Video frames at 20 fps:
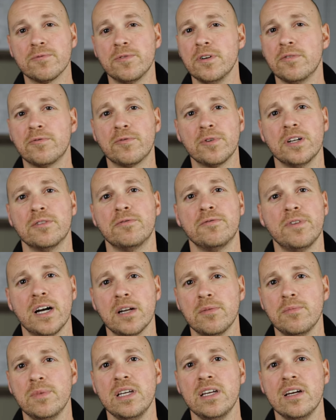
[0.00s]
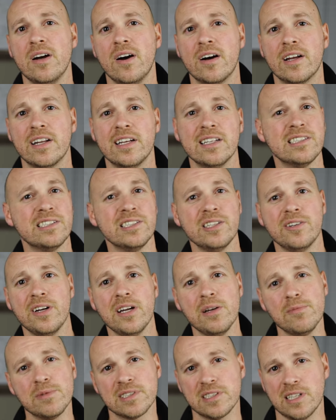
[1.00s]
feel free to find me on
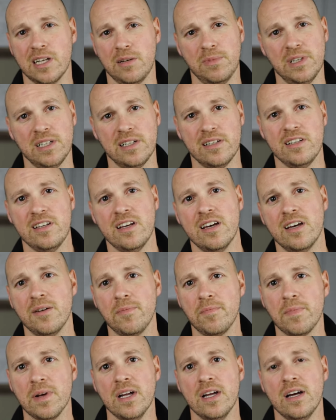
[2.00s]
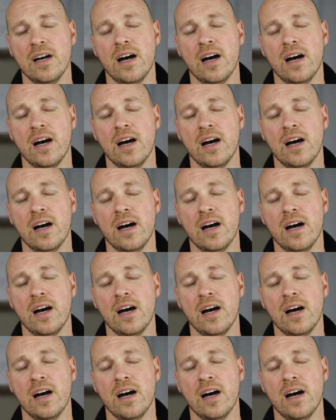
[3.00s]
Instagram and send me a DM.